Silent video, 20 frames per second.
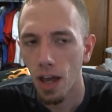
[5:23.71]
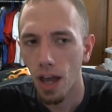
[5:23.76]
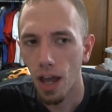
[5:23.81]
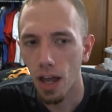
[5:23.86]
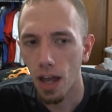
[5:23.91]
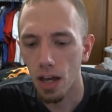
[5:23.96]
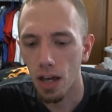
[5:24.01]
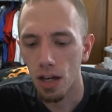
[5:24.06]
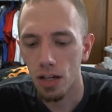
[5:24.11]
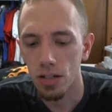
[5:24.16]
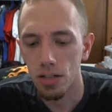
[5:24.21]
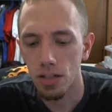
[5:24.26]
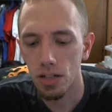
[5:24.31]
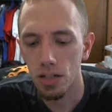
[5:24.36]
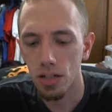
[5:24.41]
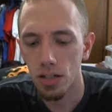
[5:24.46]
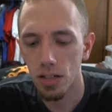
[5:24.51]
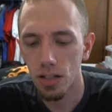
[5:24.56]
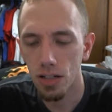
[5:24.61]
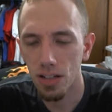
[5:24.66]
and
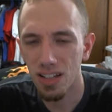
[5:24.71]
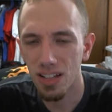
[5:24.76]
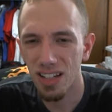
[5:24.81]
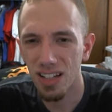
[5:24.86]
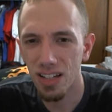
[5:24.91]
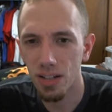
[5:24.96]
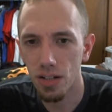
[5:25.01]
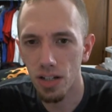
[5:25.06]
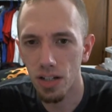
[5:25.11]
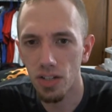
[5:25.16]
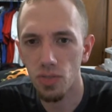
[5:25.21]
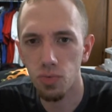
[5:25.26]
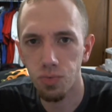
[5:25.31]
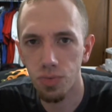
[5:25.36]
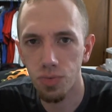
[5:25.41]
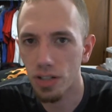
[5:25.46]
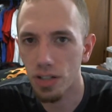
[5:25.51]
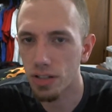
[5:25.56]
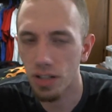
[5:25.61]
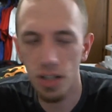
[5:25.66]

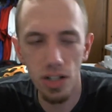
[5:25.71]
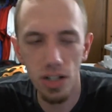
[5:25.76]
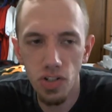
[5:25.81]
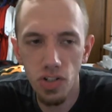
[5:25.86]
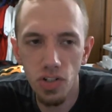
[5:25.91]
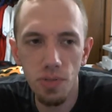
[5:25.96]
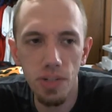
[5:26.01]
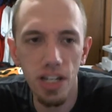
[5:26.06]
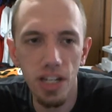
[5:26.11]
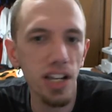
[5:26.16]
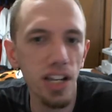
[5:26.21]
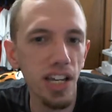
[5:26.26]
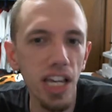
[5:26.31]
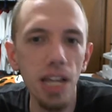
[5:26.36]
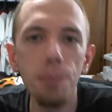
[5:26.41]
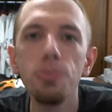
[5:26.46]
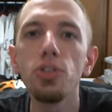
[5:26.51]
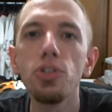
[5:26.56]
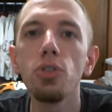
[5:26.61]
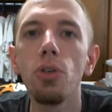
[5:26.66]
it
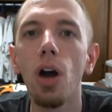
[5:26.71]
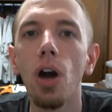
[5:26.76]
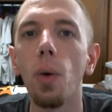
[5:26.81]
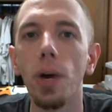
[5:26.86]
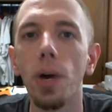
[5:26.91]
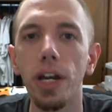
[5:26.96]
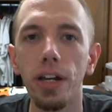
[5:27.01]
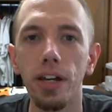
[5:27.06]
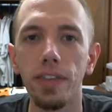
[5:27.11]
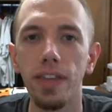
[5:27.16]
keeps you going,